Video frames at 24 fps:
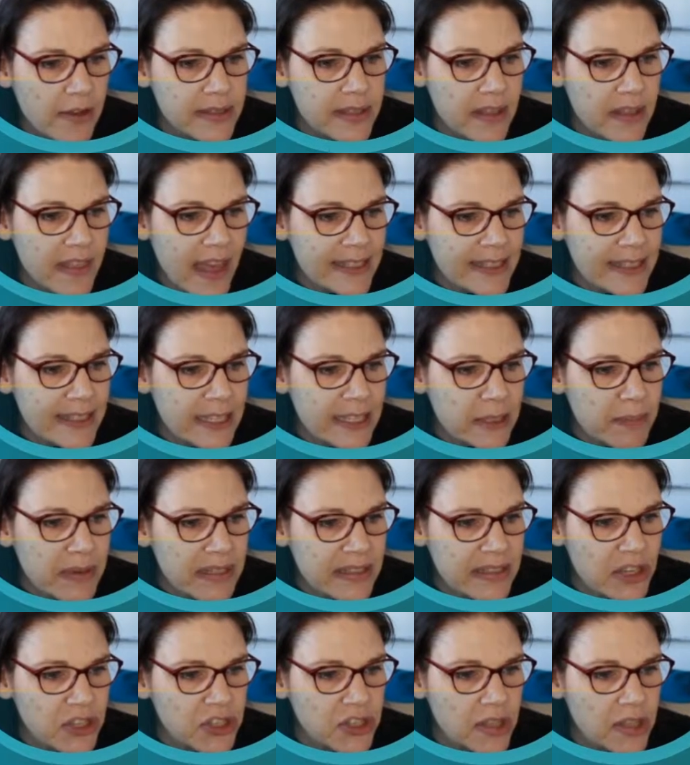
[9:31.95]
So that's its
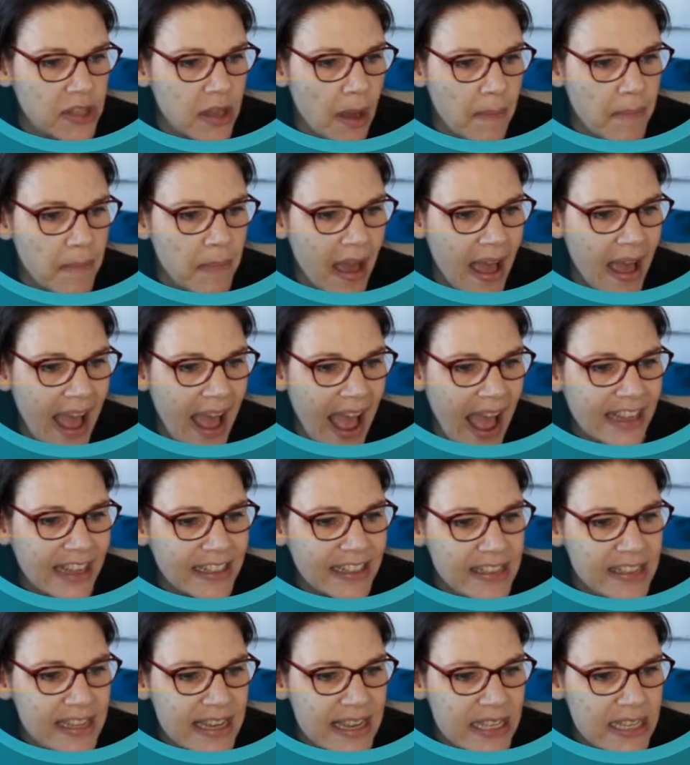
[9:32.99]
position number
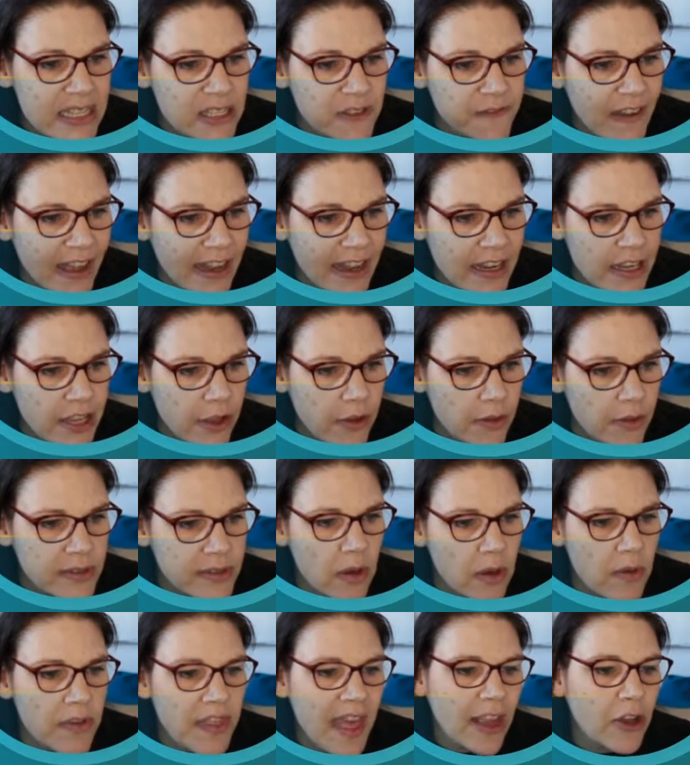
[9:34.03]
and its value.
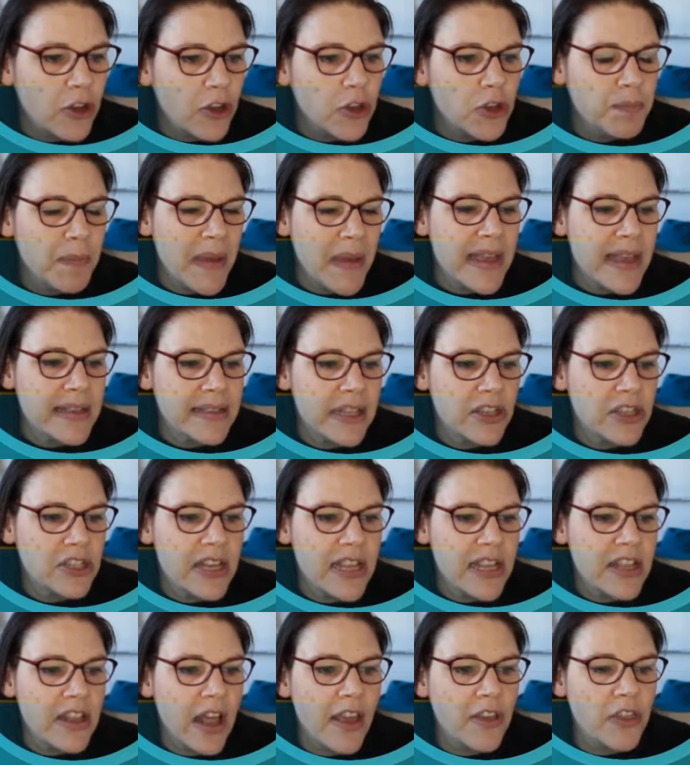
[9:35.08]
So that could be
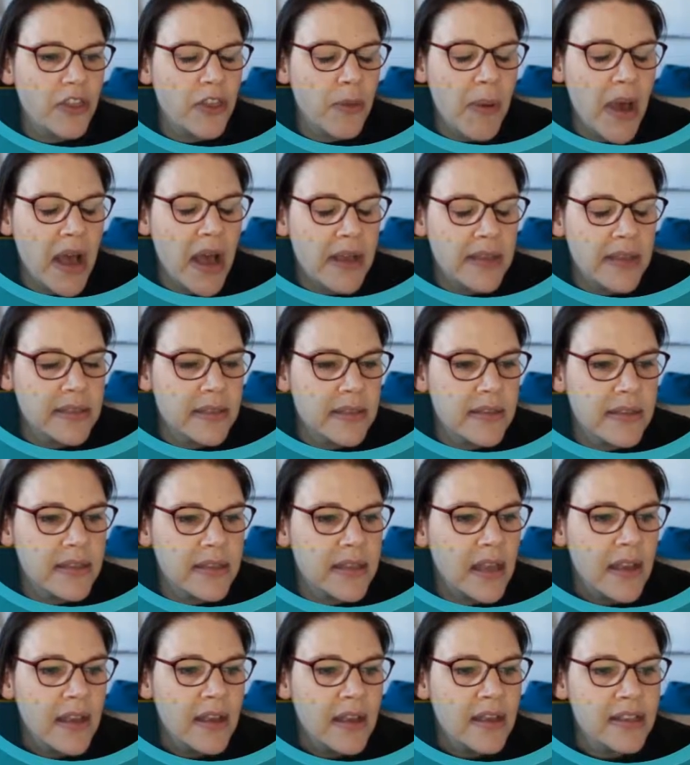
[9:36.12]
essentially like the person's,
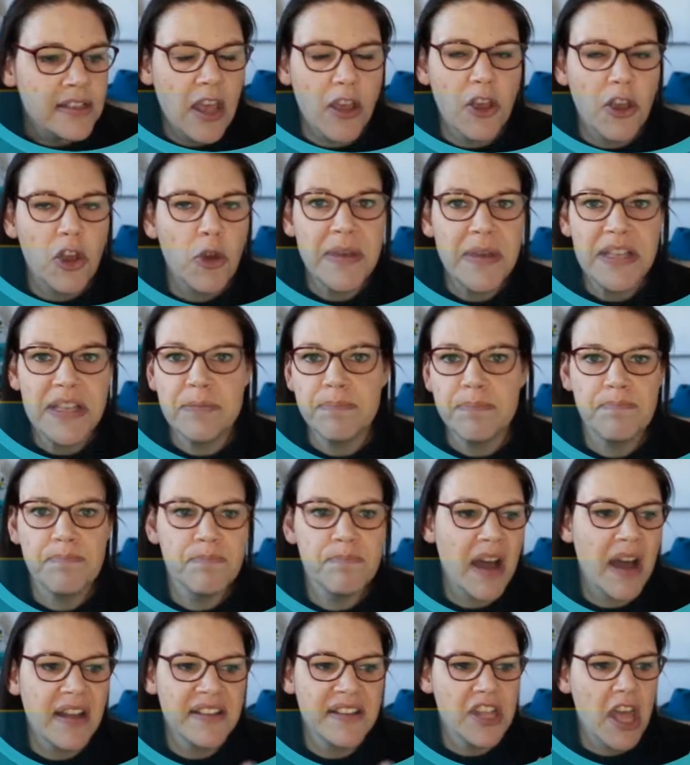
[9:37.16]
so it could be,
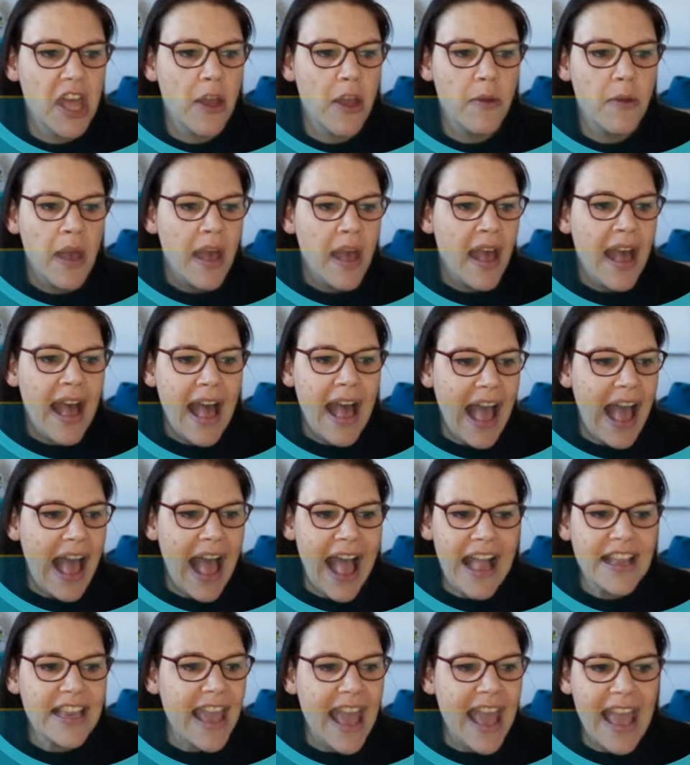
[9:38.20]
I don't know,
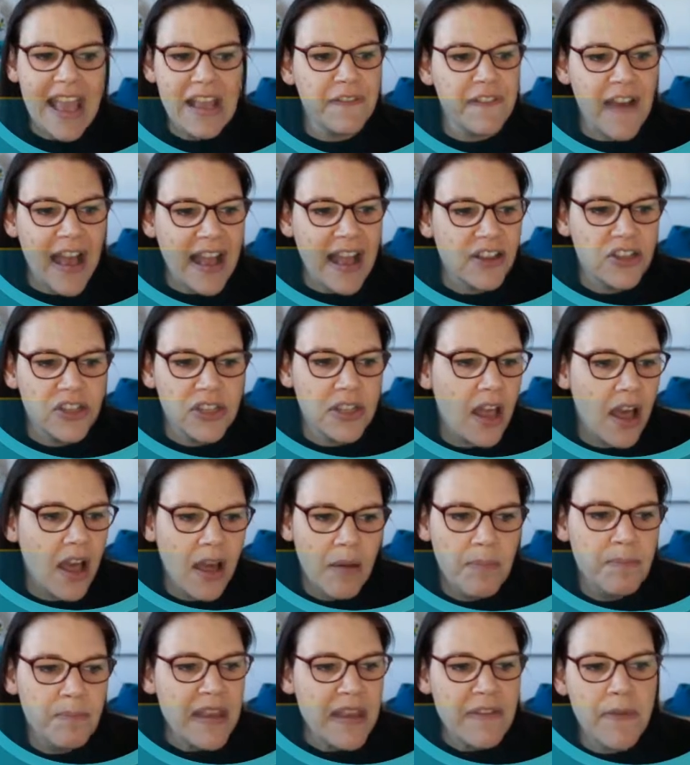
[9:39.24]
A for Angela,
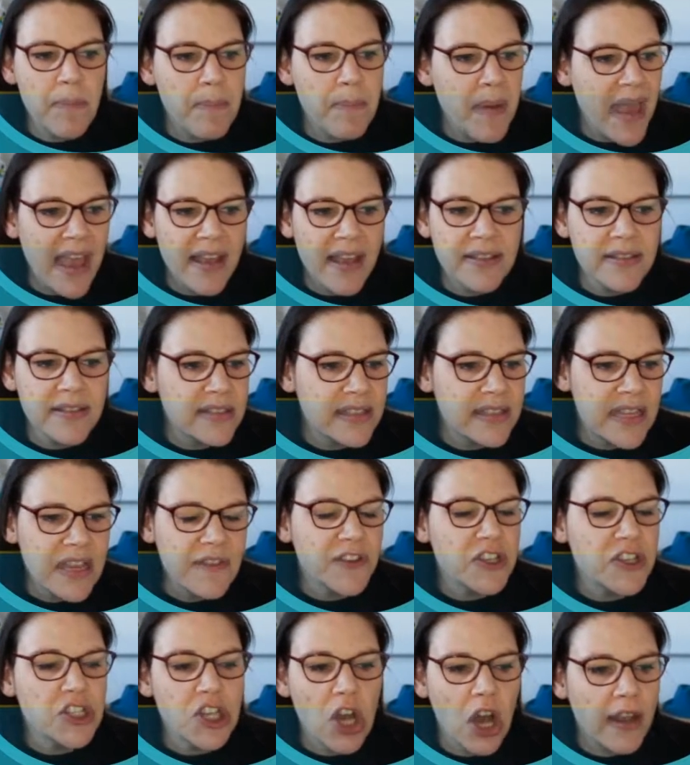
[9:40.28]
B for Ben, C
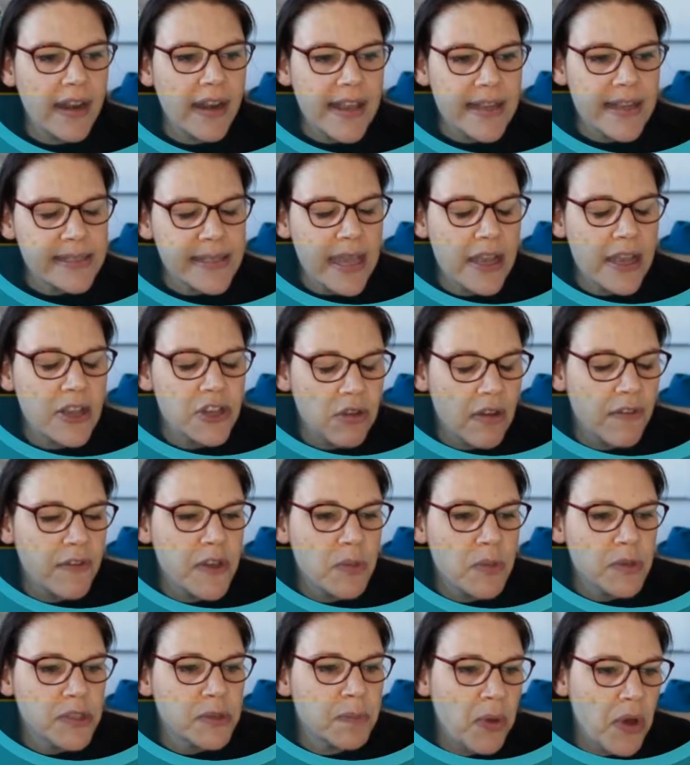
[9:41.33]
for Charlie, etc. if you
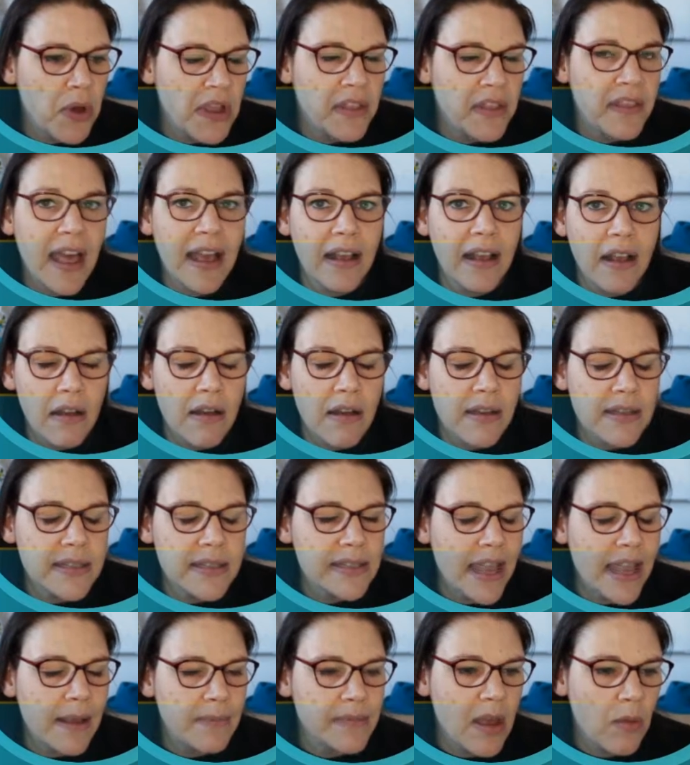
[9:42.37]
was putting that class
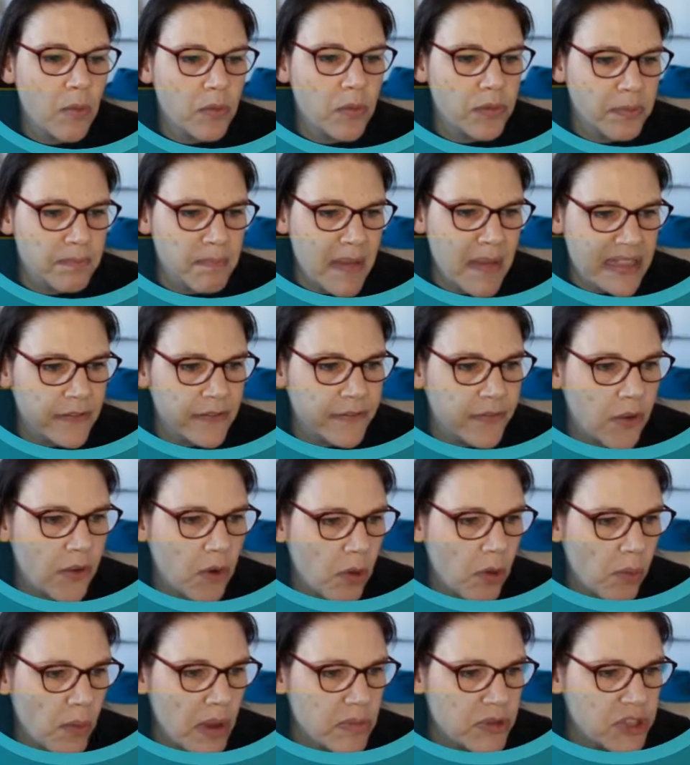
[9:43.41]
name, that metaphor
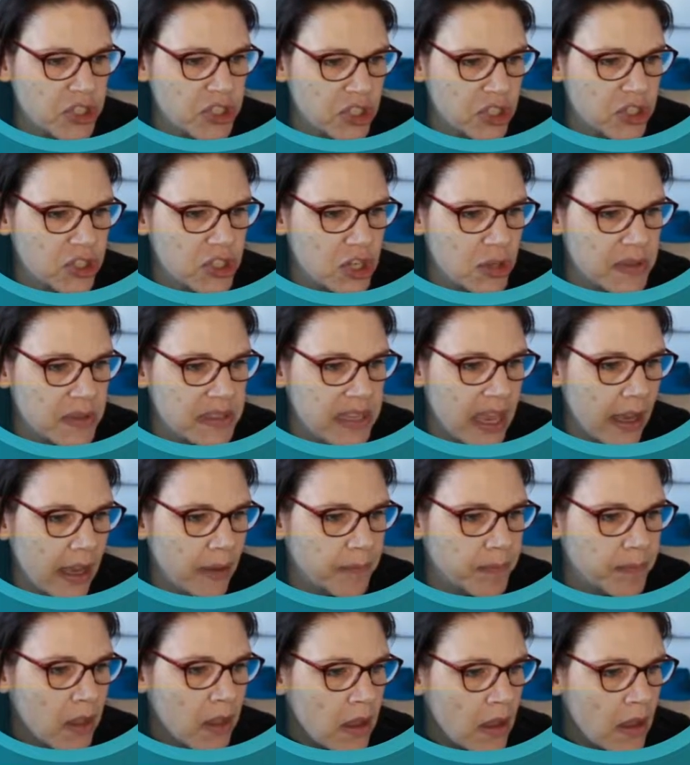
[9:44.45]
that we was just using.